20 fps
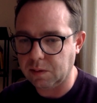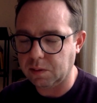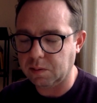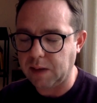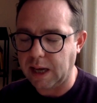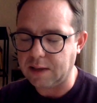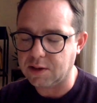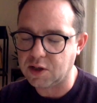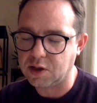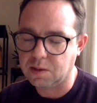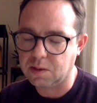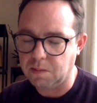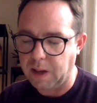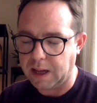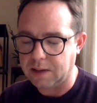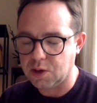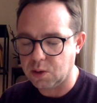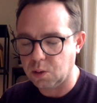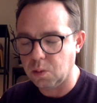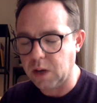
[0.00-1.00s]

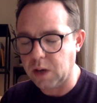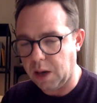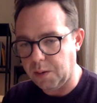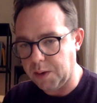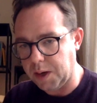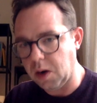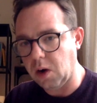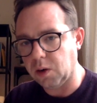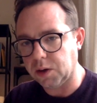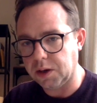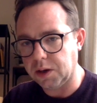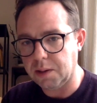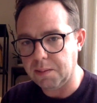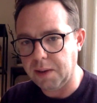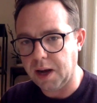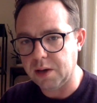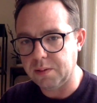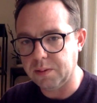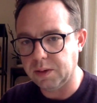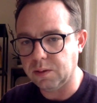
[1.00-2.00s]
That's all going on at the
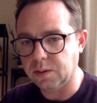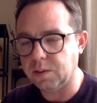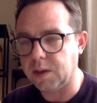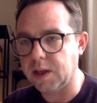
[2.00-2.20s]
moment.